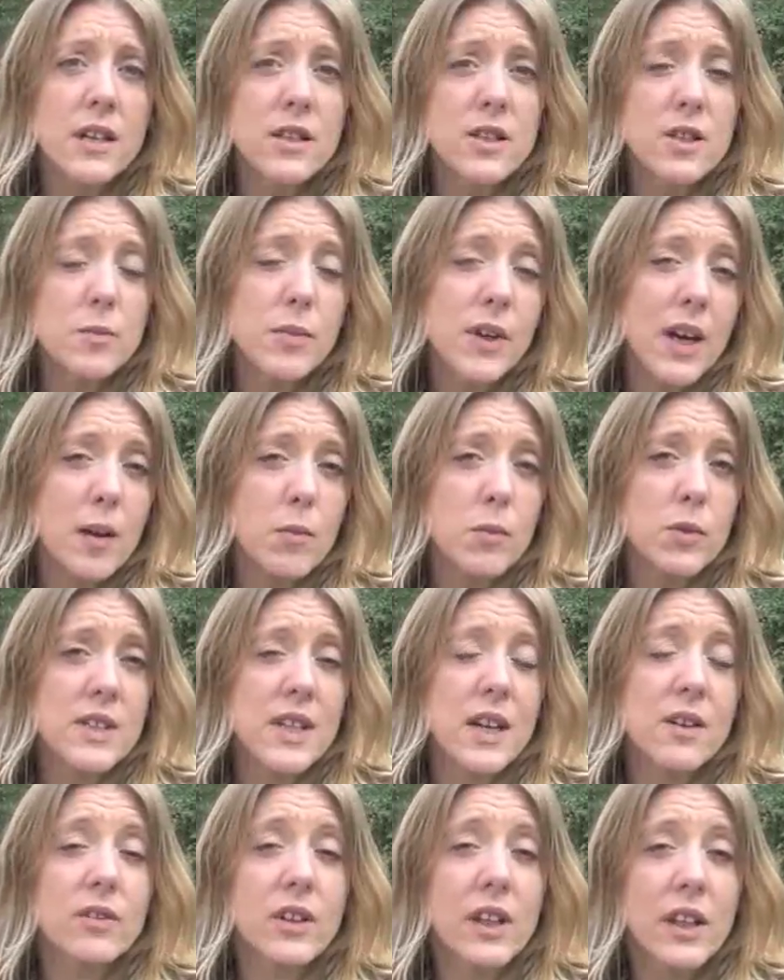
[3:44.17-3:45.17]
to be able
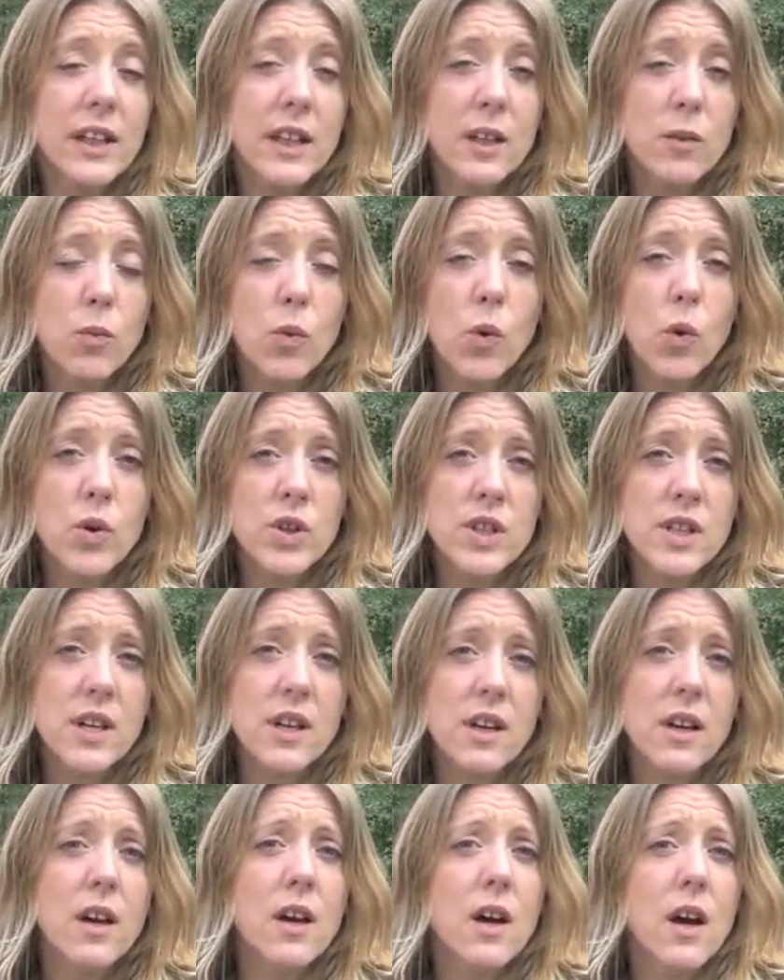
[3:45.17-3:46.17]
to have clean
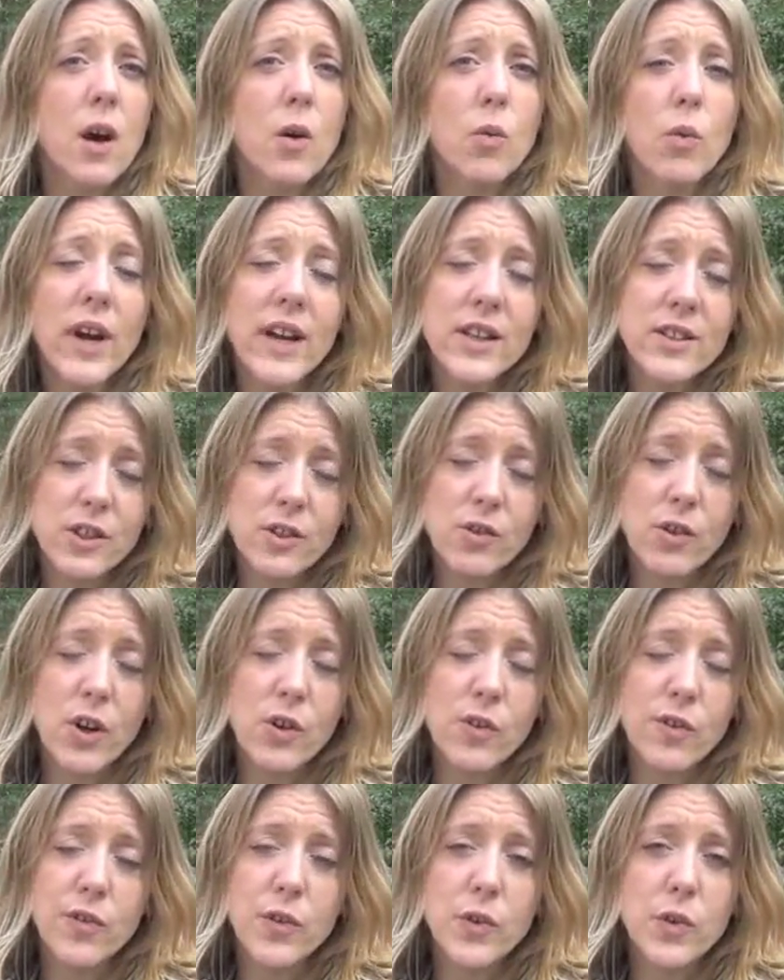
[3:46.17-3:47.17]
water, a way to
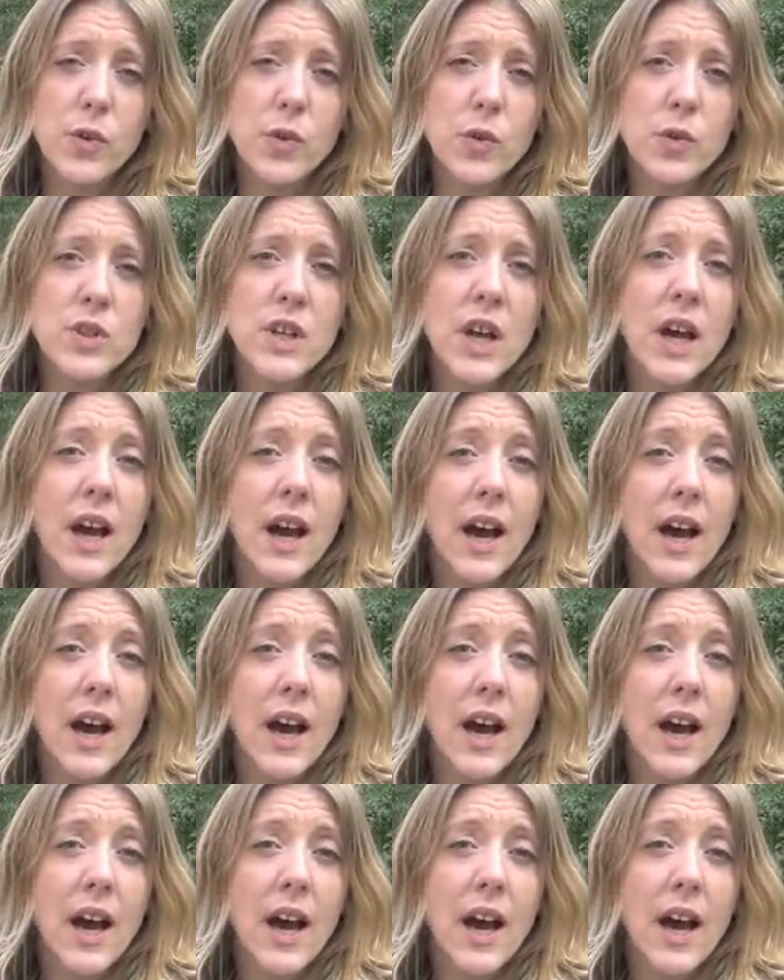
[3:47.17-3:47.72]
grow food,